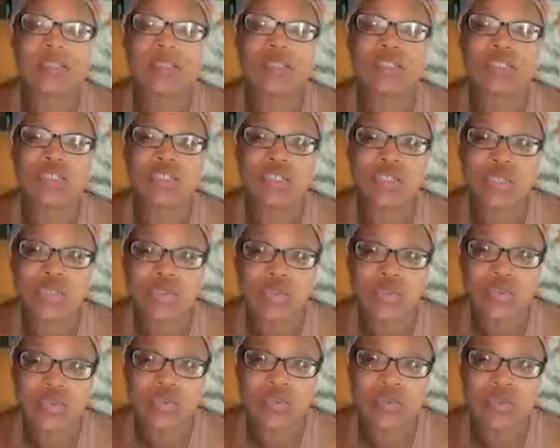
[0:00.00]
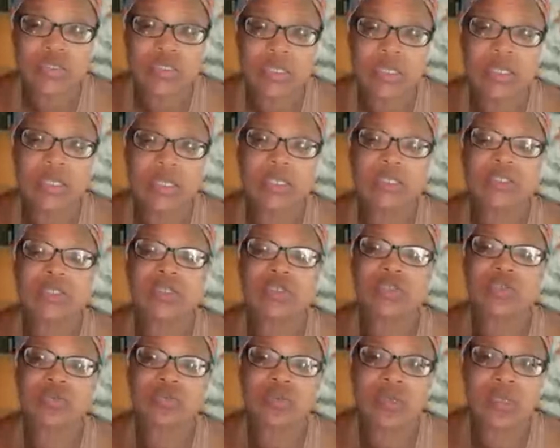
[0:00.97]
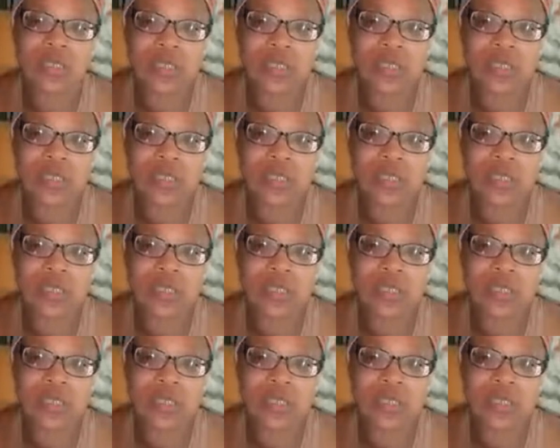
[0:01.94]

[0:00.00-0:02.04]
to choose to do